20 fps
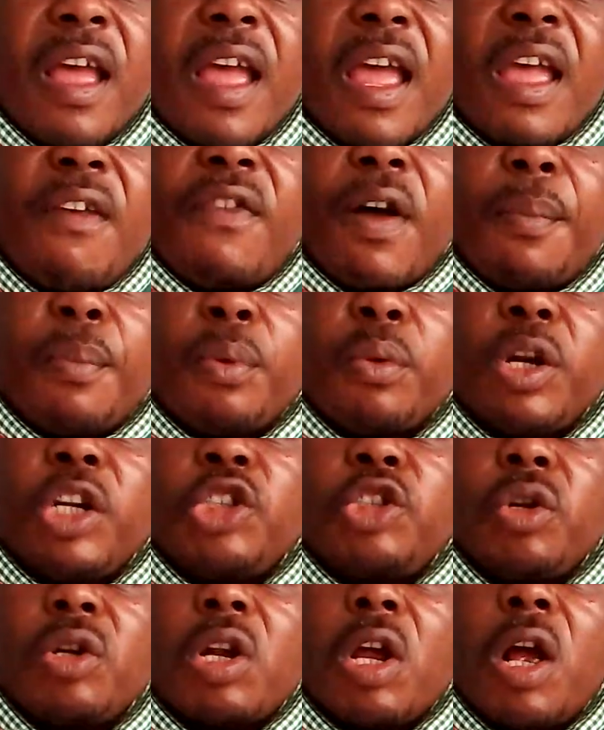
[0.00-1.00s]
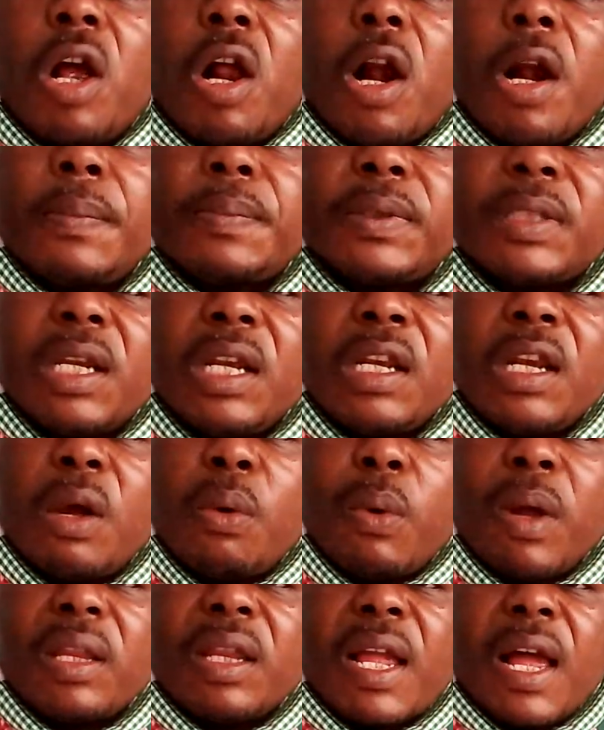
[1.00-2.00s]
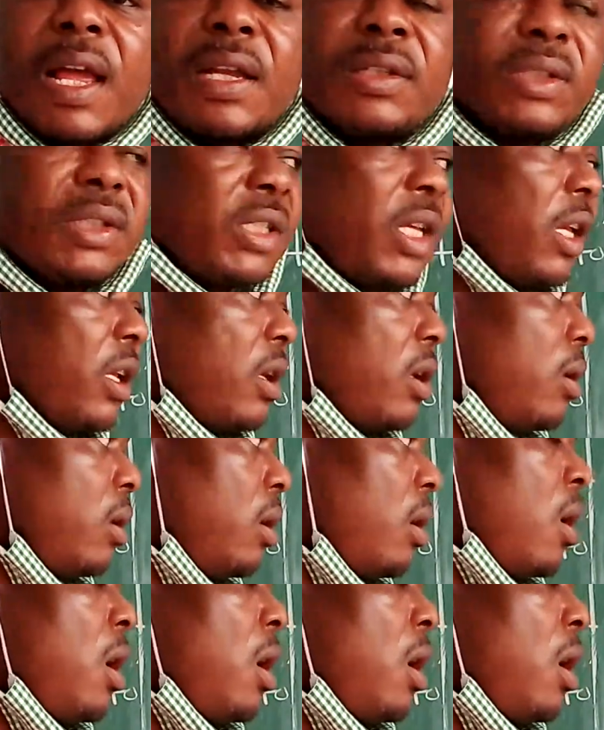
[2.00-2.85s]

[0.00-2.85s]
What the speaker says: Evaporation helps in the water cycle.